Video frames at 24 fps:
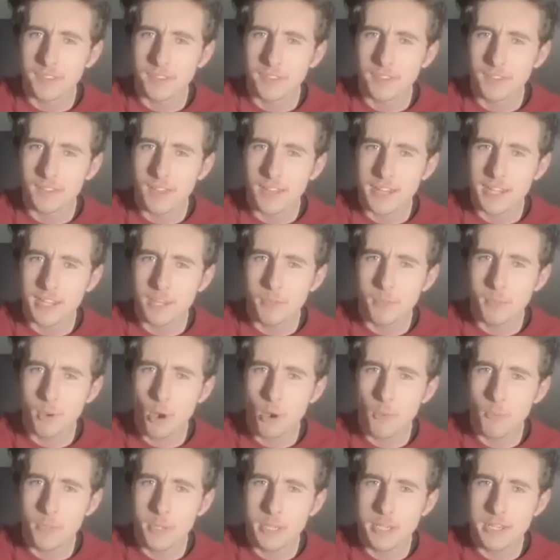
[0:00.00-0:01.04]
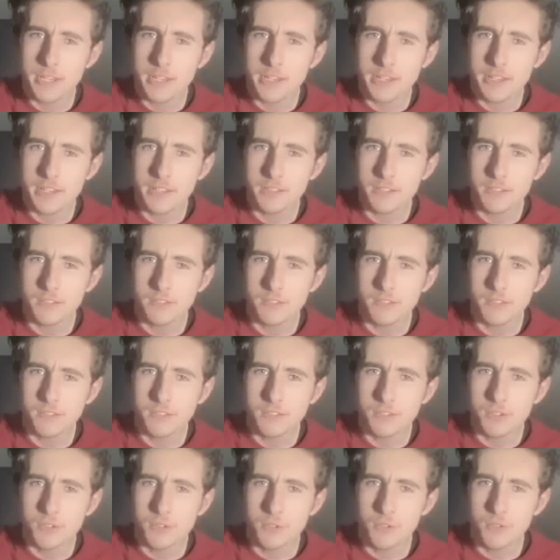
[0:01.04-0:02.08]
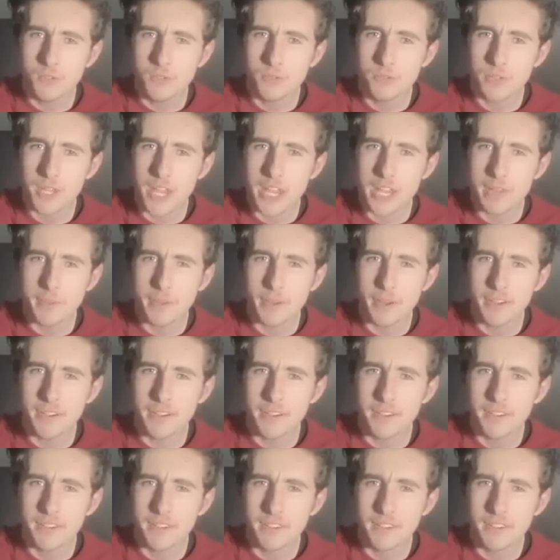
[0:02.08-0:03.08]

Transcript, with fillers: Like Poppy 2 Neighbor.